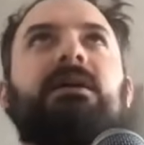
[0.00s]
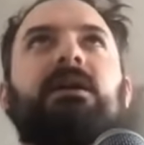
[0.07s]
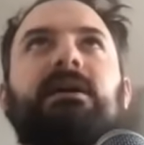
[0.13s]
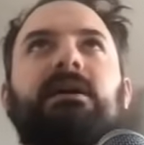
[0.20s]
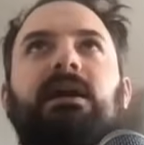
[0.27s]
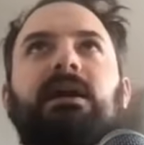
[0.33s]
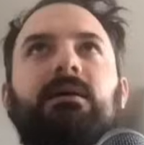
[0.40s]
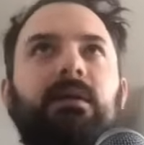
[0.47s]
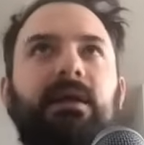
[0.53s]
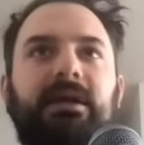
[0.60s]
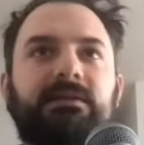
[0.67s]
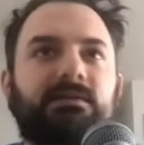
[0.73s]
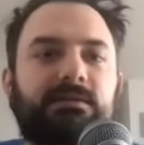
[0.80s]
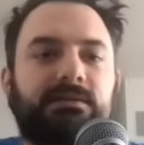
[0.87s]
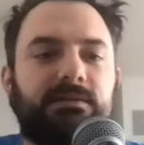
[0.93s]
like, yeah,
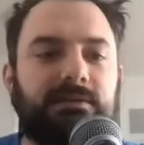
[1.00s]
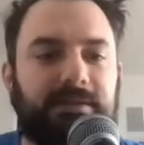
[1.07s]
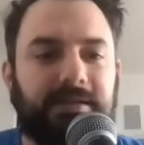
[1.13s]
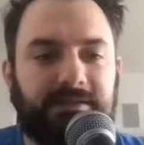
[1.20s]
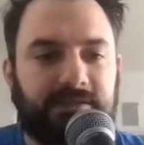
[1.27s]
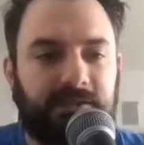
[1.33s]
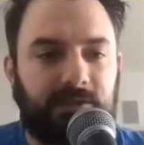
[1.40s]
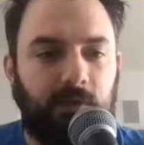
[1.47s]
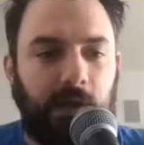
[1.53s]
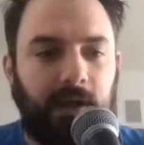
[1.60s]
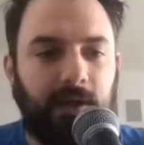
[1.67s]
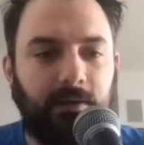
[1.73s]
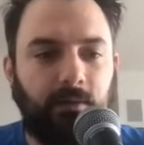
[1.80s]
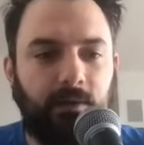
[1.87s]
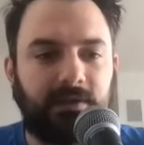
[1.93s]
Ainsley's the DC,
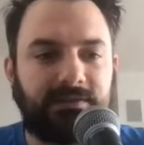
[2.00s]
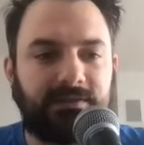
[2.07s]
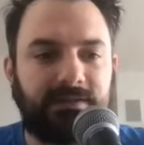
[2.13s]
right? Where it's